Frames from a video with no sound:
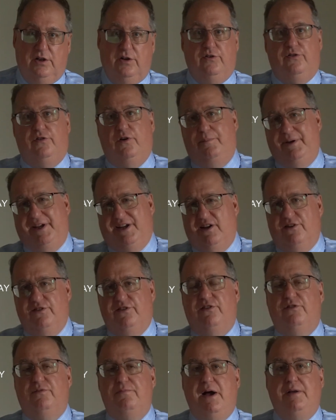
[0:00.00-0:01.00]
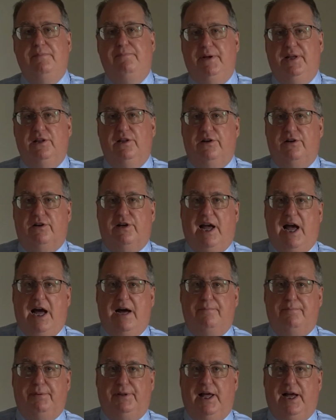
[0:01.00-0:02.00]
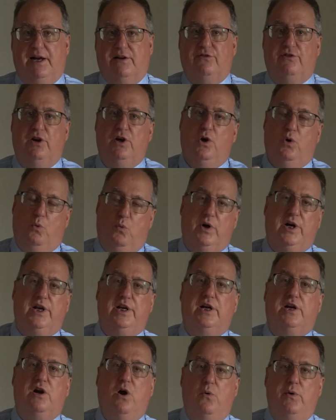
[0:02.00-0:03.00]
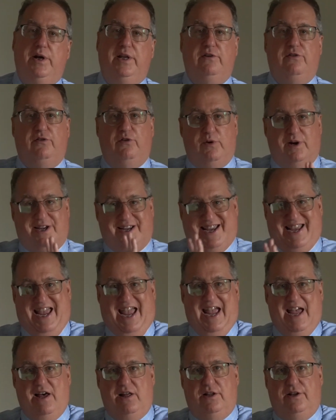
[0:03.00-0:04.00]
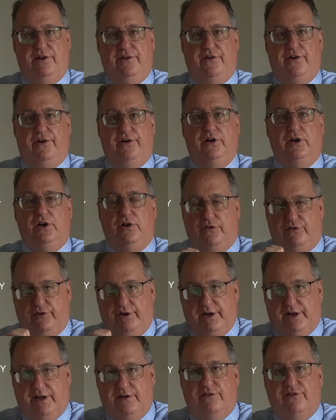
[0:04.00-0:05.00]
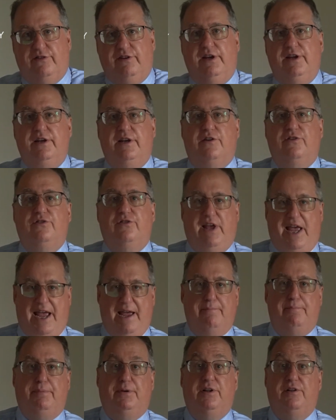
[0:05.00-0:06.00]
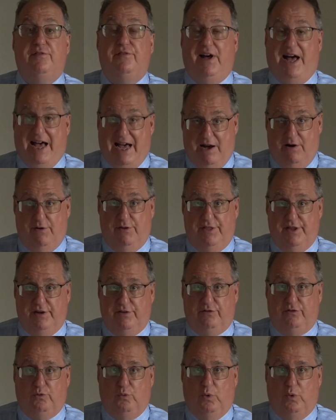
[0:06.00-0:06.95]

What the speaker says: So because this might be a little complex, we're going to go into a calendar so you can see an example of how this